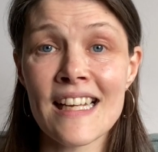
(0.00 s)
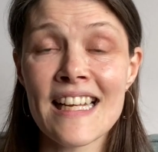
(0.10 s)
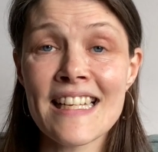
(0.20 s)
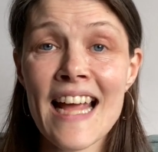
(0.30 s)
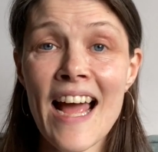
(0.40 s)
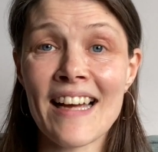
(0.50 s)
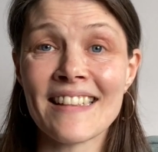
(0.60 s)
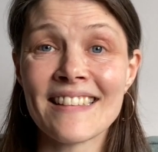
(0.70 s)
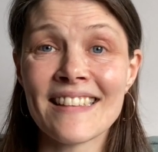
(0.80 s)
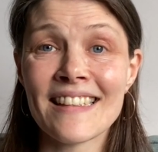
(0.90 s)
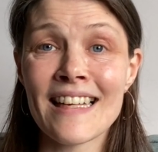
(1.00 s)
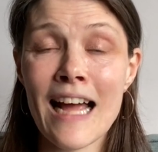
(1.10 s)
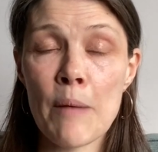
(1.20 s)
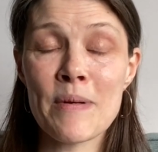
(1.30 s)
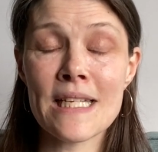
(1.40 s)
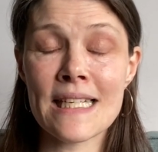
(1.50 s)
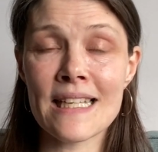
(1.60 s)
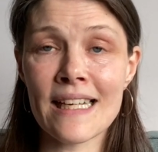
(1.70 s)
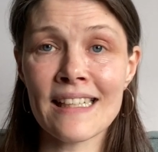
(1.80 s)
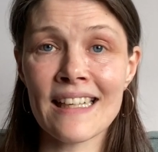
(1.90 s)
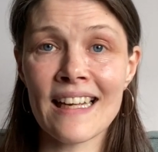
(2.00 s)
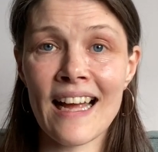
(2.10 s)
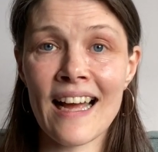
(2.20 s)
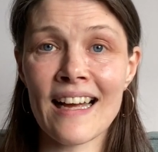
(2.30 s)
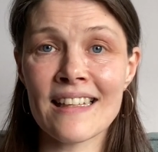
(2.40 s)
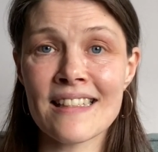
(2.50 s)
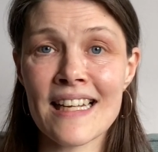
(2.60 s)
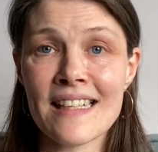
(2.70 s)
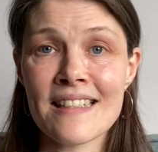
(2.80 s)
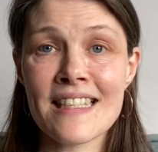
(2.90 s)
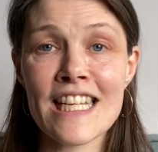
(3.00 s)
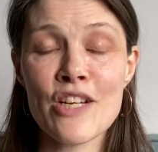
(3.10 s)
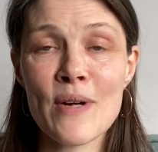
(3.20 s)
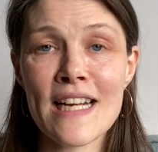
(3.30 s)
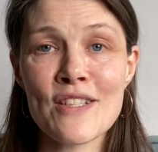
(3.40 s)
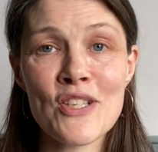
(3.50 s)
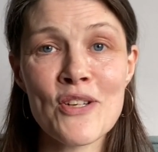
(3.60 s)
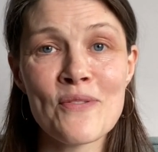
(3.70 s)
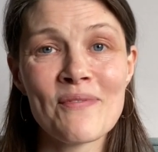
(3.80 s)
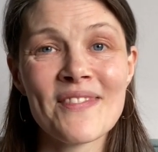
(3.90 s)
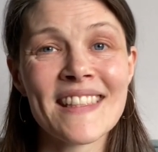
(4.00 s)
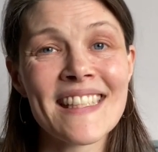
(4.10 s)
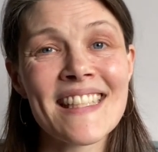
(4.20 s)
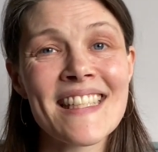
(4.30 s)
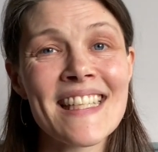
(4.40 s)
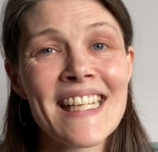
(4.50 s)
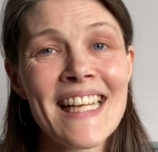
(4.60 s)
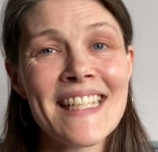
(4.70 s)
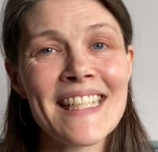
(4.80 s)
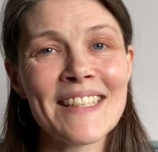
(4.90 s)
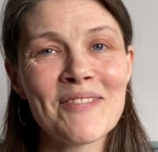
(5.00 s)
yeah, happy knitting, and I'll see you again soon. See you later.